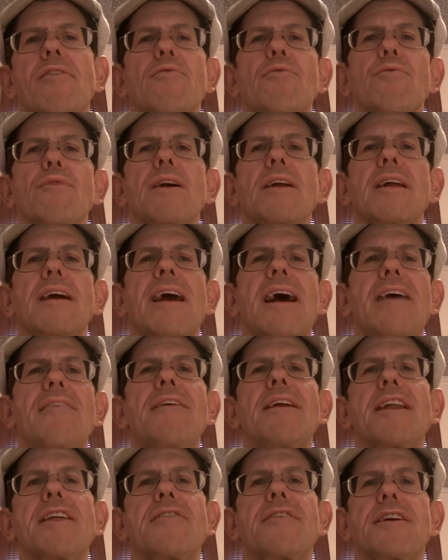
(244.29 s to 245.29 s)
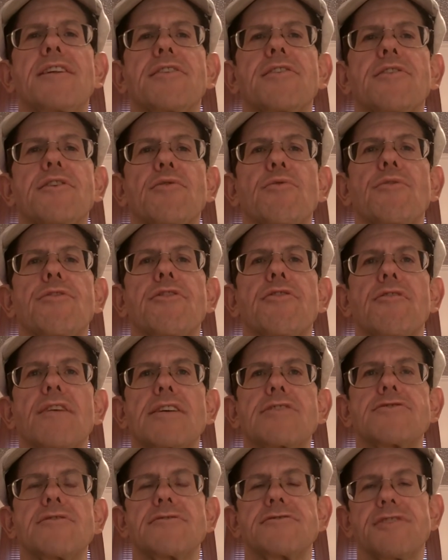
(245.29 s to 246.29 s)
really have anything to do with
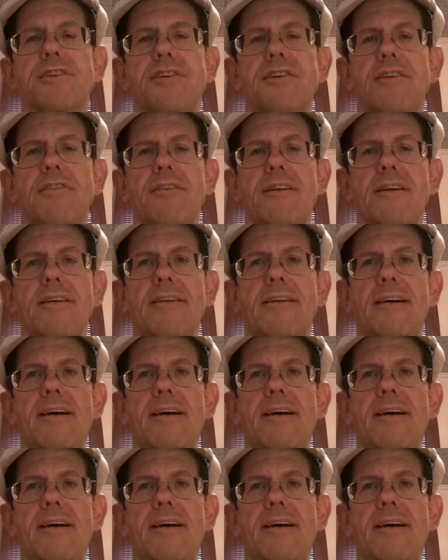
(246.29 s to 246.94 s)
correctional security.